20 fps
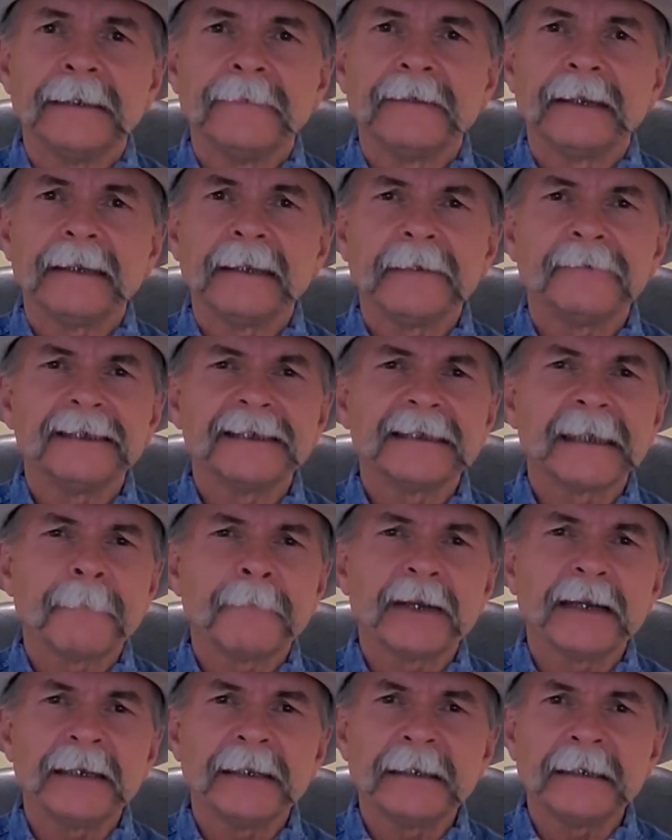that there is
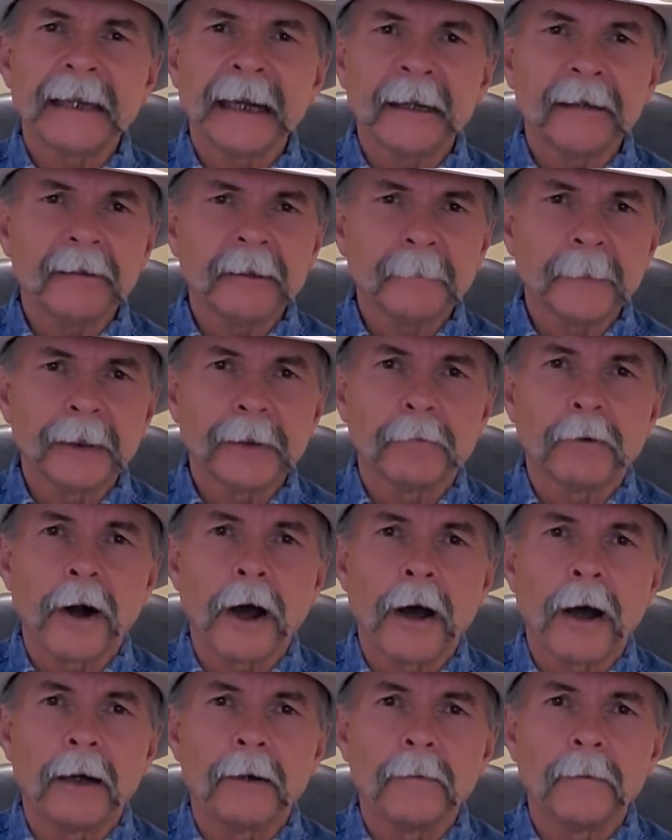something terribly
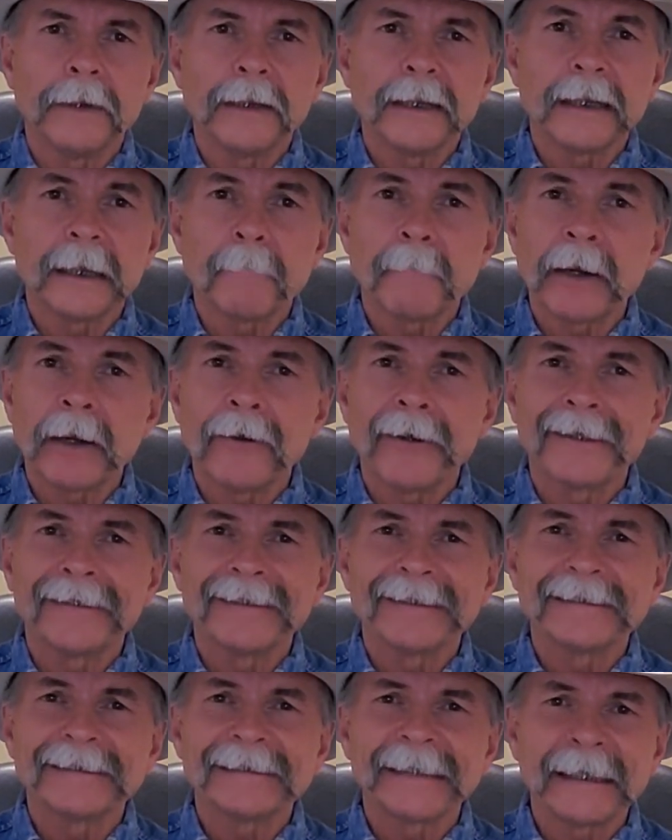wrong within
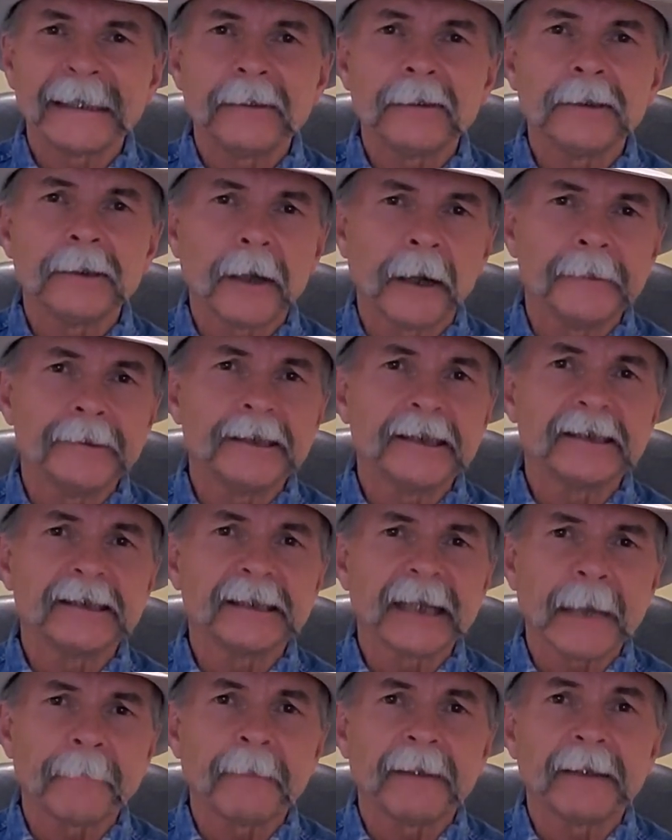America's single largest
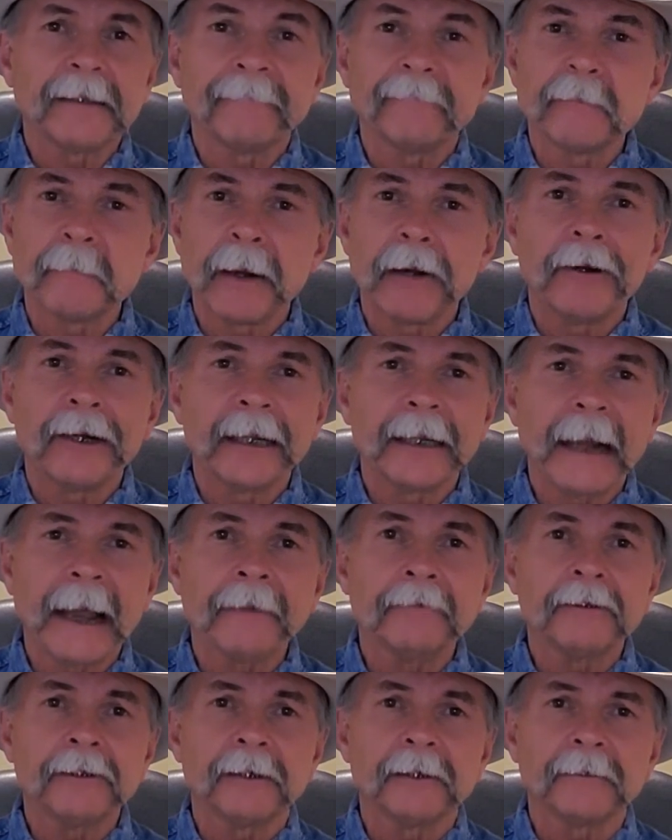segment of American
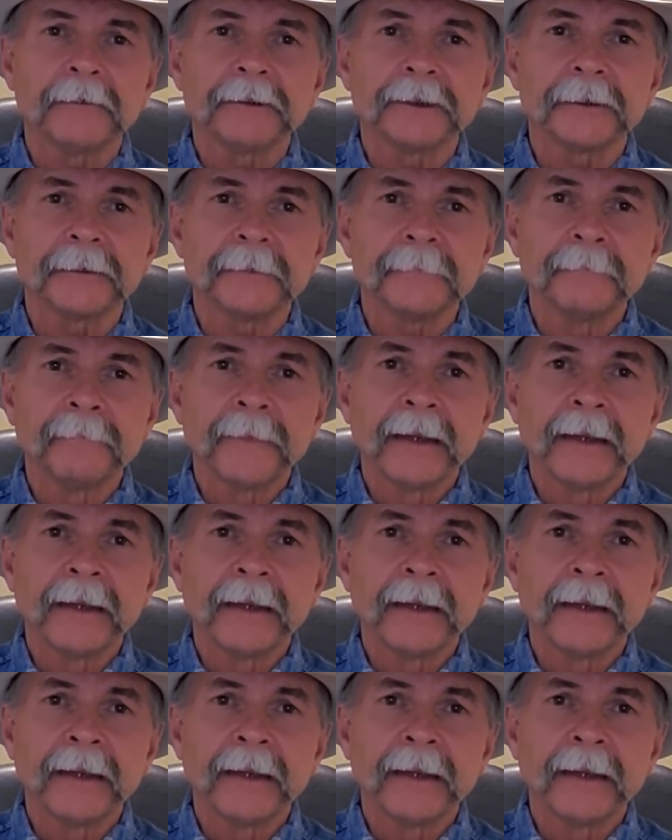agriculture,